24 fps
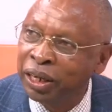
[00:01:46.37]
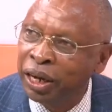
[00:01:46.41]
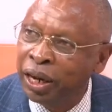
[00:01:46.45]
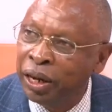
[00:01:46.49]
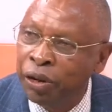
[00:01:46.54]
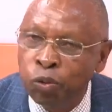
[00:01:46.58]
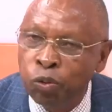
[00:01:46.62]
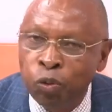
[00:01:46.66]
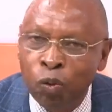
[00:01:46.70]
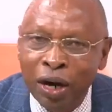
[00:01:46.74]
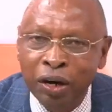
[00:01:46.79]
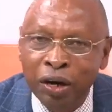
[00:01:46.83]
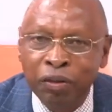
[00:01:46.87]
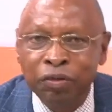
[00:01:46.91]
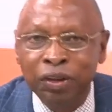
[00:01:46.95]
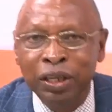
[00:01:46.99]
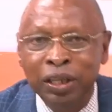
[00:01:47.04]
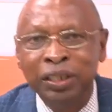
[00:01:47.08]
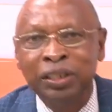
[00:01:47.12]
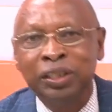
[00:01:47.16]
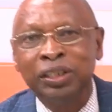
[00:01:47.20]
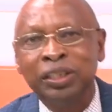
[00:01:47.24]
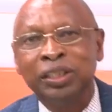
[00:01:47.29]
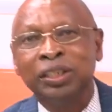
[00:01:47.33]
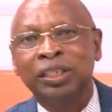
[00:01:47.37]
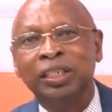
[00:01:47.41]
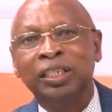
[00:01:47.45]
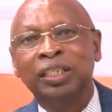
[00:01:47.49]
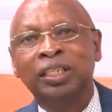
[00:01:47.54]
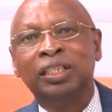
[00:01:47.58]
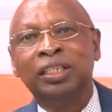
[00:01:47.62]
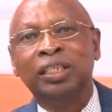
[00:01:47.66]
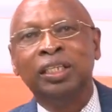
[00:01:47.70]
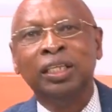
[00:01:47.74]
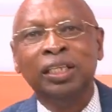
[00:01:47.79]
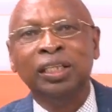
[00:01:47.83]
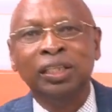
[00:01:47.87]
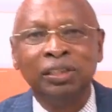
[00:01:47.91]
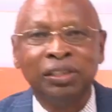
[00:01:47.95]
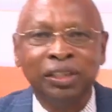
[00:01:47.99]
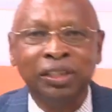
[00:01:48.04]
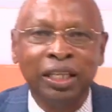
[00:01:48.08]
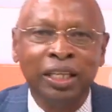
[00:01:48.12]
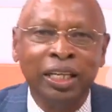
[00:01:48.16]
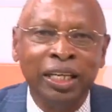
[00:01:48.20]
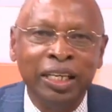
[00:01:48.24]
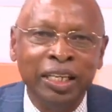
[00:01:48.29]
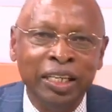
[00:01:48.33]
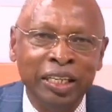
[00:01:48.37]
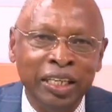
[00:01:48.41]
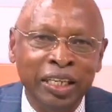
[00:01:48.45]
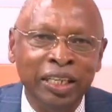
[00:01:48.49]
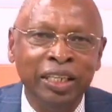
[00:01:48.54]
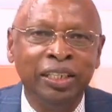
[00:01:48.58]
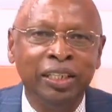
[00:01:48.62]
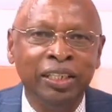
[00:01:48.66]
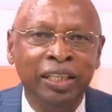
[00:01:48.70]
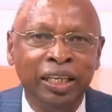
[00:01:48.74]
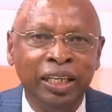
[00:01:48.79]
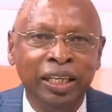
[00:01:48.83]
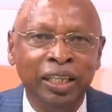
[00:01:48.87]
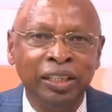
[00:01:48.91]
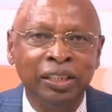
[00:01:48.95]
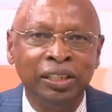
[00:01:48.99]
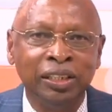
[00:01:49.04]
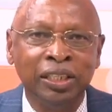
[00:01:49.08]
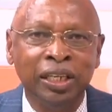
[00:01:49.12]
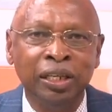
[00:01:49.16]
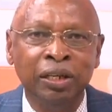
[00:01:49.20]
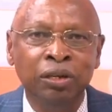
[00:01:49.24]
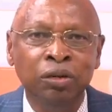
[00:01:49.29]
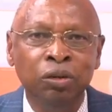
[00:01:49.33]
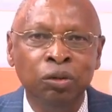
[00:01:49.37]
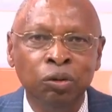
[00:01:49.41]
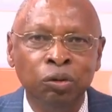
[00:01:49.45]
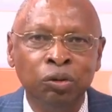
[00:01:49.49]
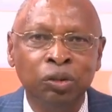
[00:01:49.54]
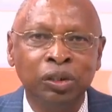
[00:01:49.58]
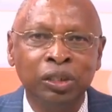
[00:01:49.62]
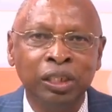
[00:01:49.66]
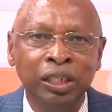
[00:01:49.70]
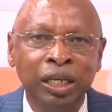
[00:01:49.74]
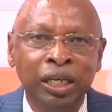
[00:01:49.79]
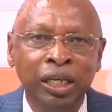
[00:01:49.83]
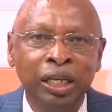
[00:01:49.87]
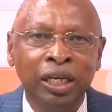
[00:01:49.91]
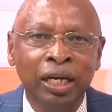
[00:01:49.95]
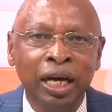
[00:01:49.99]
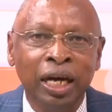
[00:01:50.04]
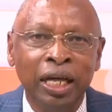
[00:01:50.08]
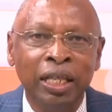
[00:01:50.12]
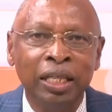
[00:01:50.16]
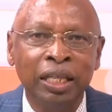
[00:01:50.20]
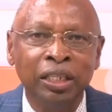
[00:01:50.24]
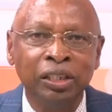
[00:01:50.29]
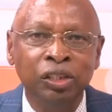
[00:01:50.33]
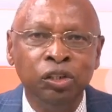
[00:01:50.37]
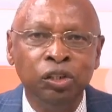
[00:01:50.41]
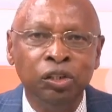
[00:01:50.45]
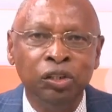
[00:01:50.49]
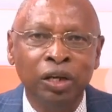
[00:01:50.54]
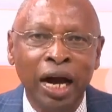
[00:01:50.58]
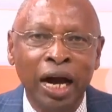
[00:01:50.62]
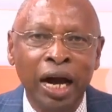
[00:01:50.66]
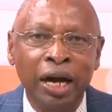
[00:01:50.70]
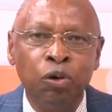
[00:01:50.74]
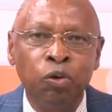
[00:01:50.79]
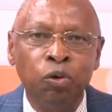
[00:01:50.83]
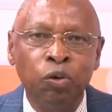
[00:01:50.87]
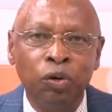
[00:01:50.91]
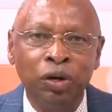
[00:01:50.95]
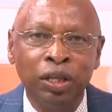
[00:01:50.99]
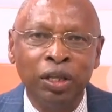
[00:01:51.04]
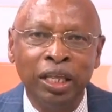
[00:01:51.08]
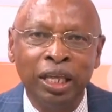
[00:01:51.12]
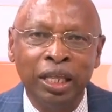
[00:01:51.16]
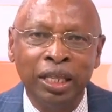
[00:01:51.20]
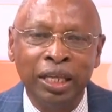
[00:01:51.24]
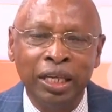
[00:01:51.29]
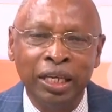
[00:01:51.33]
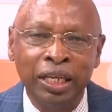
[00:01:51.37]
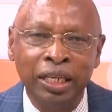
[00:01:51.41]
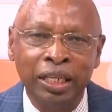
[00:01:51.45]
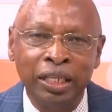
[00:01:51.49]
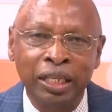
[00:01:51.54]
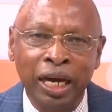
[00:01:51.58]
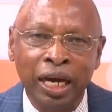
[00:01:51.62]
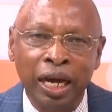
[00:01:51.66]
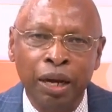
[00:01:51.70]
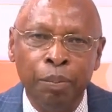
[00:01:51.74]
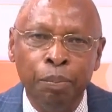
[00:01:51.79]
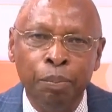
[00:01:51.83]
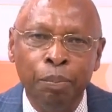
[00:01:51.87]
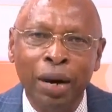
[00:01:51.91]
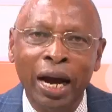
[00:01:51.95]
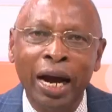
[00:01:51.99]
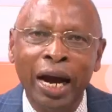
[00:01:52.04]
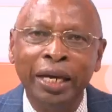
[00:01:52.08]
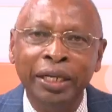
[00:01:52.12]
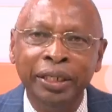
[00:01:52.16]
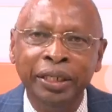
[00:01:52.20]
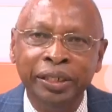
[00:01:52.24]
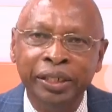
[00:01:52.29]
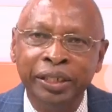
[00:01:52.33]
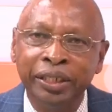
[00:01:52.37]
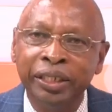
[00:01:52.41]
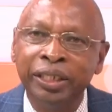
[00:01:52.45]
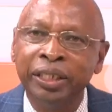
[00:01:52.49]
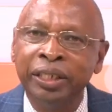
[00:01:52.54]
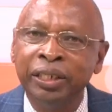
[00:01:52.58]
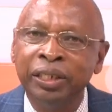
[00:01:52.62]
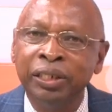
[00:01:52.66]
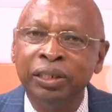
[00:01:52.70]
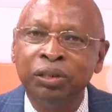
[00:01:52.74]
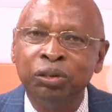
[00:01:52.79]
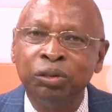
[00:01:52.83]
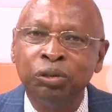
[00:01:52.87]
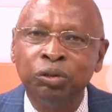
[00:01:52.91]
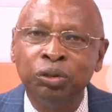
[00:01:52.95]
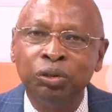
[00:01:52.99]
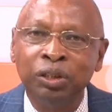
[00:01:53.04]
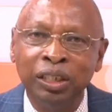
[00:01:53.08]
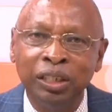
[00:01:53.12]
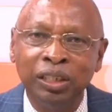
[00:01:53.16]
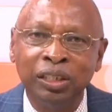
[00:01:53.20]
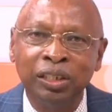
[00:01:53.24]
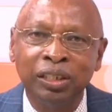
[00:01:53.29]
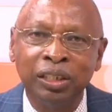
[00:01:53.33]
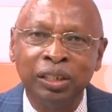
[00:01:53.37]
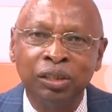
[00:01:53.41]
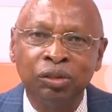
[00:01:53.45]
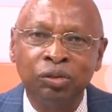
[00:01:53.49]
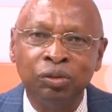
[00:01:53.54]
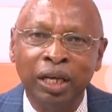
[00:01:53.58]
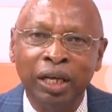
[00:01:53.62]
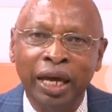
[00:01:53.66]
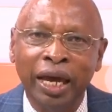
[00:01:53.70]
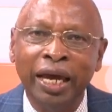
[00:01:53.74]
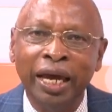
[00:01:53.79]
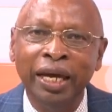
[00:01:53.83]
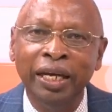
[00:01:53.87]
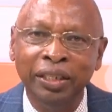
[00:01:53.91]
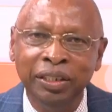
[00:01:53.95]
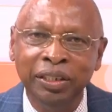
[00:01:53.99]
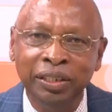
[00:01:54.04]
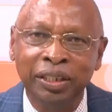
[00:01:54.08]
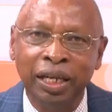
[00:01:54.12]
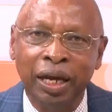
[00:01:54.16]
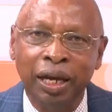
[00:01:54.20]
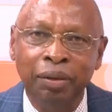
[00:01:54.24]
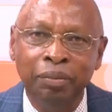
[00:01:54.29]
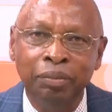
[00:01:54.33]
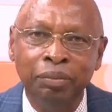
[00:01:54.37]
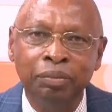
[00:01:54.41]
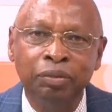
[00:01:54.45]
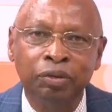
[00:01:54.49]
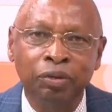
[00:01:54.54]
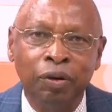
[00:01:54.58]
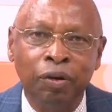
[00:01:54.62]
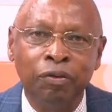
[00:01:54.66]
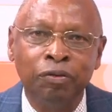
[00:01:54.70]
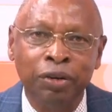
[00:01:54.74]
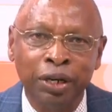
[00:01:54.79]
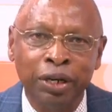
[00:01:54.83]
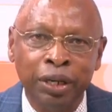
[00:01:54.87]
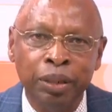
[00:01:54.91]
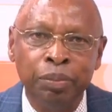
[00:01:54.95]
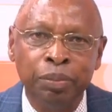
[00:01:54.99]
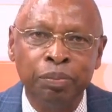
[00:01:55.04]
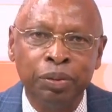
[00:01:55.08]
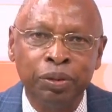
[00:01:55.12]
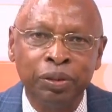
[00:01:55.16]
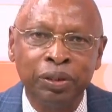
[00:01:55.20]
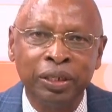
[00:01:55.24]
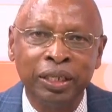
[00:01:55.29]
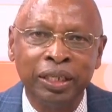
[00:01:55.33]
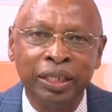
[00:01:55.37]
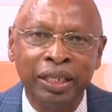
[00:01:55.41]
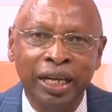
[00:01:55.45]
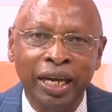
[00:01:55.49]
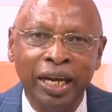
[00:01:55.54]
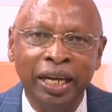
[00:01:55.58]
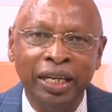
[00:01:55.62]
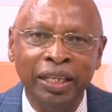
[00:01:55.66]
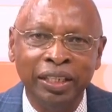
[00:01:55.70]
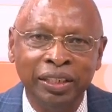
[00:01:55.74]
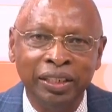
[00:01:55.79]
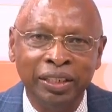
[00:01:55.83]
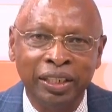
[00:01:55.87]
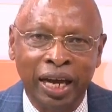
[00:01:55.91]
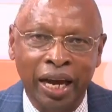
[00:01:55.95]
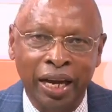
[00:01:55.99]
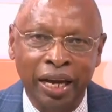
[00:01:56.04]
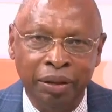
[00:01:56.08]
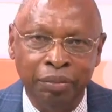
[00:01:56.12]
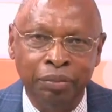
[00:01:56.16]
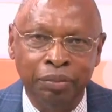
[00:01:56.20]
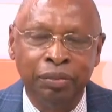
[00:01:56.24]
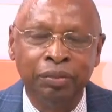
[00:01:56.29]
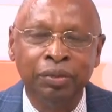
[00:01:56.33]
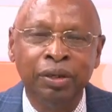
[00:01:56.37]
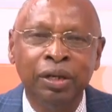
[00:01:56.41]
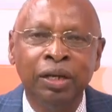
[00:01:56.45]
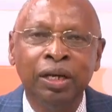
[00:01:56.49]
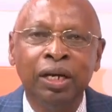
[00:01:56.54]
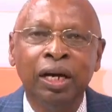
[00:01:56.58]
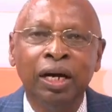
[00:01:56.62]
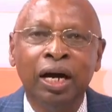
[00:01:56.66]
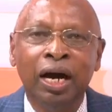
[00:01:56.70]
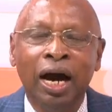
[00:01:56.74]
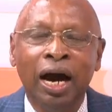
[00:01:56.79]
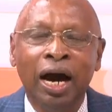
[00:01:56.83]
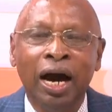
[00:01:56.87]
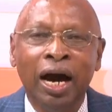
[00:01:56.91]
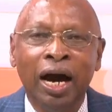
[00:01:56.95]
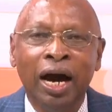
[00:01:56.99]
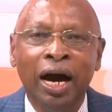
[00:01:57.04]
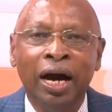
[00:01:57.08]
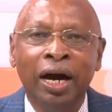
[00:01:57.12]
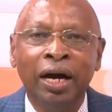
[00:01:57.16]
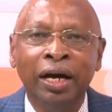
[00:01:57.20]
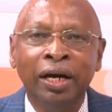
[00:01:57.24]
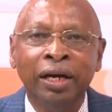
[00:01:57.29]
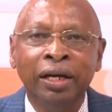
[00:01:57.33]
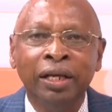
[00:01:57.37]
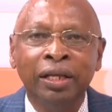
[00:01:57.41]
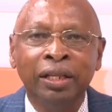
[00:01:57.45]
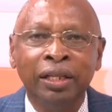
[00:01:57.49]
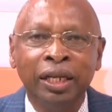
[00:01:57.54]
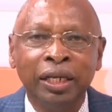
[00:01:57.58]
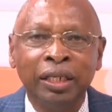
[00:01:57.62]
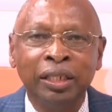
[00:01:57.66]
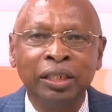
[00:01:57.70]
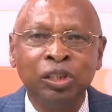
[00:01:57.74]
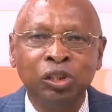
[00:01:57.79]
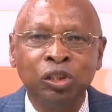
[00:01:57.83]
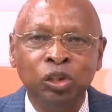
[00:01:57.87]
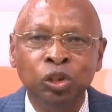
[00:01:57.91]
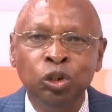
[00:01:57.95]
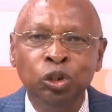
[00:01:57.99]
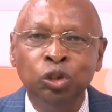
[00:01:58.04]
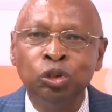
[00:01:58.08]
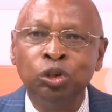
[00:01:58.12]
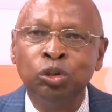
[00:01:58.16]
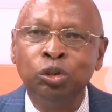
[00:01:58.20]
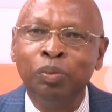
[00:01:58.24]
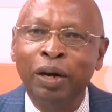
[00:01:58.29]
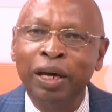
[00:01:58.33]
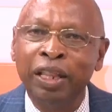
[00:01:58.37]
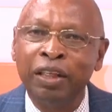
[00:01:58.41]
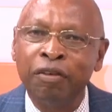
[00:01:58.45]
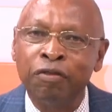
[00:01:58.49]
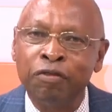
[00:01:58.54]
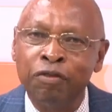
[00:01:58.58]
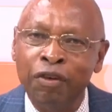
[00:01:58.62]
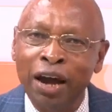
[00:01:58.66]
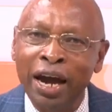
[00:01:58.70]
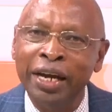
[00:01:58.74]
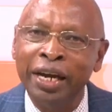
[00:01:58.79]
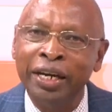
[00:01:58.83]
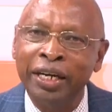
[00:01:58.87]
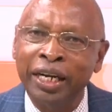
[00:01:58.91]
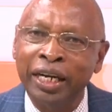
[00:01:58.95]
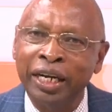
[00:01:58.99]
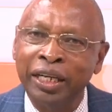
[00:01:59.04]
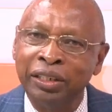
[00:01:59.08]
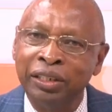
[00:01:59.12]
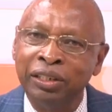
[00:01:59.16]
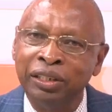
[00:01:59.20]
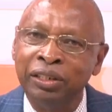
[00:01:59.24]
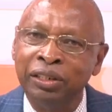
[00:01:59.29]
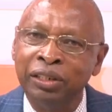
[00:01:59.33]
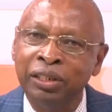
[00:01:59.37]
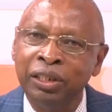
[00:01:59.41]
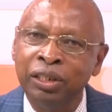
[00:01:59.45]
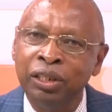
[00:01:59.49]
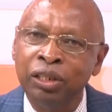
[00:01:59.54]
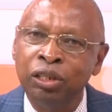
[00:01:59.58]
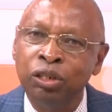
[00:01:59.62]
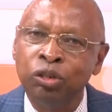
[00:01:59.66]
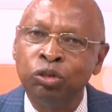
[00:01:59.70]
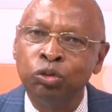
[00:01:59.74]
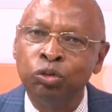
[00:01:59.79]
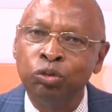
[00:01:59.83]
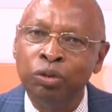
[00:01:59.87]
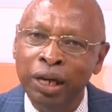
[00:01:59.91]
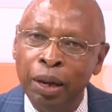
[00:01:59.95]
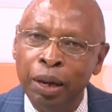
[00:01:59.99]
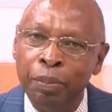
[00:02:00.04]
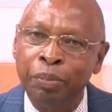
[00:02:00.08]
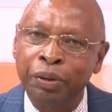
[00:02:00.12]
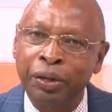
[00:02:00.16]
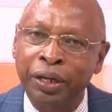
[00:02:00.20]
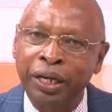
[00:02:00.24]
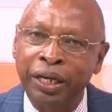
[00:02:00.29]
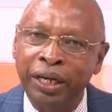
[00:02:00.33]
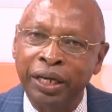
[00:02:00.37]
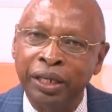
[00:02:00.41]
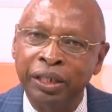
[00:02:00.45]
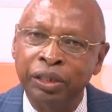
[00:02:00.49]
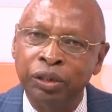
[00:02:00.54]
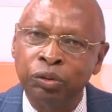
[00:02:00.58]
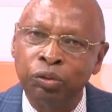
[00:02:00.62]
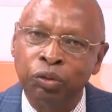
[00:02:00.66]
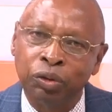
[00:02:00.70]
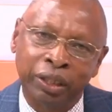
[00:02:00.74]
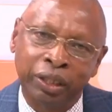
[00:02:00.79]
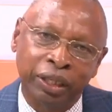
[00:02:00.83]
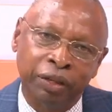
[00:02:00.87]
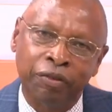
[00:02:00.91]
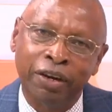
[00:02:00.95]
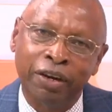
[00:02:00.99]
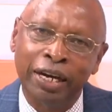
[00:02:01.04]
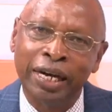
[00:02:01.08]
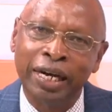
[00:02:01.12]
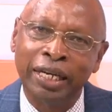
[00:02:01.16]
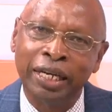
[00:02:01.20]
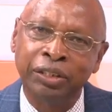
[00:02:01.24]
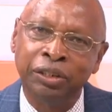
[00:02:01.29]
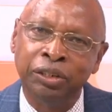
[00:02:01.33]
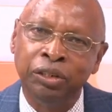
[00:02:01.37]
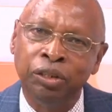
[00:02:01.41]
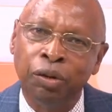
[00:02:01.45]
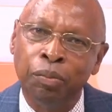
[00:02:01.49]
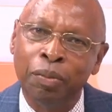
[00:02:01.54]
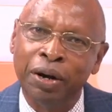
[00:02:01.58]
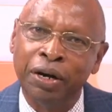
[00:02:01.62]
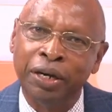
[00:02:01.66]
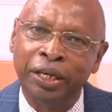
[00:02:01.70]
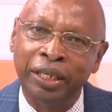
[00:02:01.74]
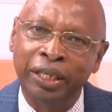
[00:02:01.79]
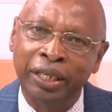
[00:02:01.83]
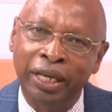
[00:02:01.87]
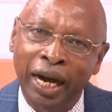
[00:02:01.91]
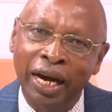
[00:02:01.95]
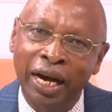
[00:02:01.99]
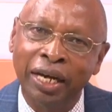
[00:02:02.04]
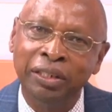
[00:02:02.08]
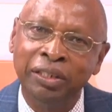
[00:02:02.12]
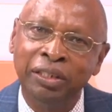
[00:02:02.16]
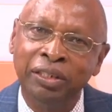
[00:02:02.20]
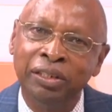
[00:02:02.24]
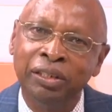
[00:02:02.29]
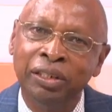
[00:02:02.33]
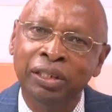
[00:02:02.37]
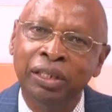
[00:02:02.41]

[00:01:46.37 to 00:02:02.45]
And one of the interesting things that they did is they looked uh, this drug, whether it can bind to this, to the enzyme, to a very important enzyme uh, that is used by the virus to replicate. What the virus normally does,